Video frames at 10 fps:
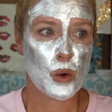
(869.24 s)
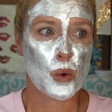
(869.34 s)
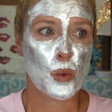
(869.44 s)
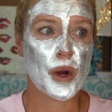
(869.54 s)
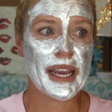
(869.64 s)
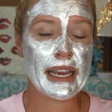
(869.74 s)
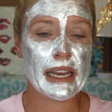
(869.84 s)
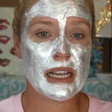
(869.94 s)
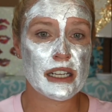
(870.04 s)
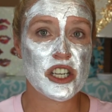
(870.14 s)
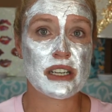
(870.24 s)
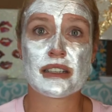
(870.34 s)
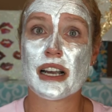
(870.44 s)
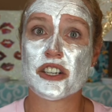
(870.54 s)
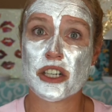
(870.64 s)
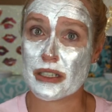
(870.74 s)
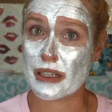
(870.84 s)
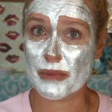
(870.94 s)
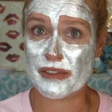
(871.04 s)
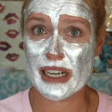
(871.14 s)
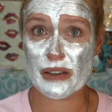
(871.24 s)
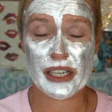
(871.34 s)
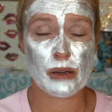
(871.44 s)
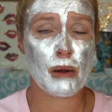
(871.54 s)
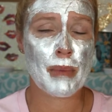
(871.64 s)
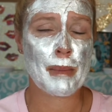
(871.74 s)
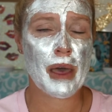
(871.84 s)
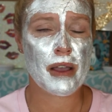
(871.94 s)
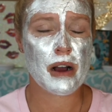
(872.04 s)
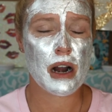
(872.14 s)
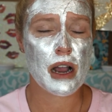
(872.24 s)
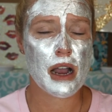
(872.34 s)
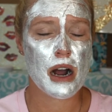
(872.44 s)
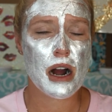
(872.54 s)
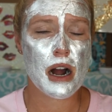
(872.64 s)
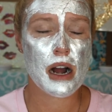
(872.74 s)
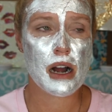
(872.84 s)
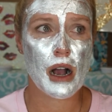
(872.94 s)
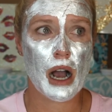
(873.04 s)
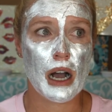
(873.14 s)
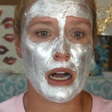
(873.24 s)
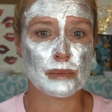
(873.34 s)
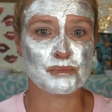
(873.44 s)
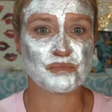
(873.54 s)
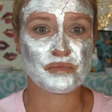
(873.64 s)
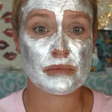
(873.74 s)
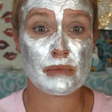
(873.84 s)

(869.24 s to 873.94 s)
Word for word: we she decides she's going to move down here where my mother and i are um,